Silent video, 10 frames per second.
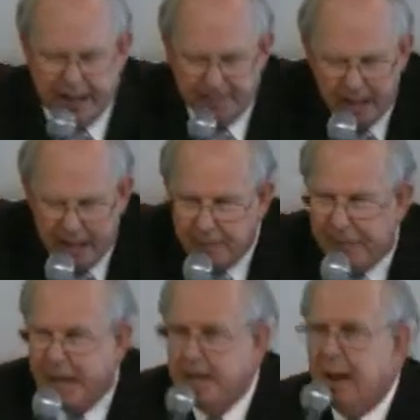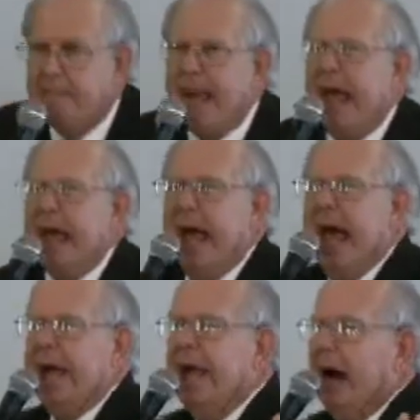uh, that a man
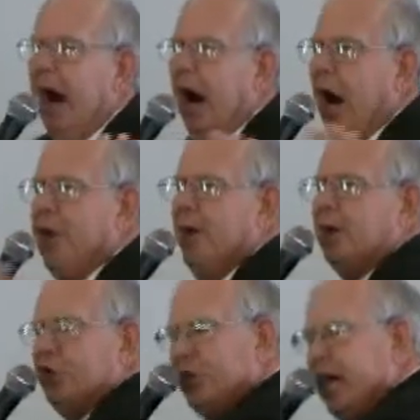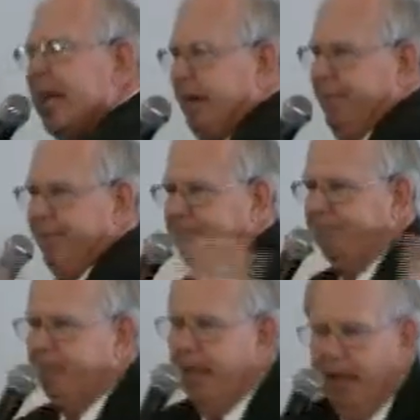had a hundred sheep
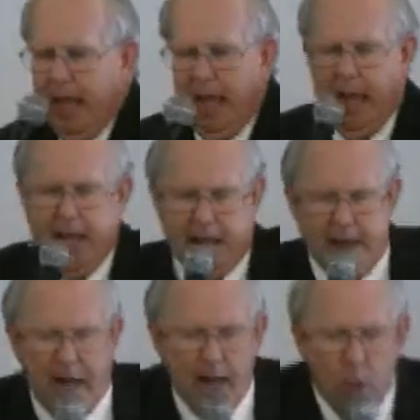and uh,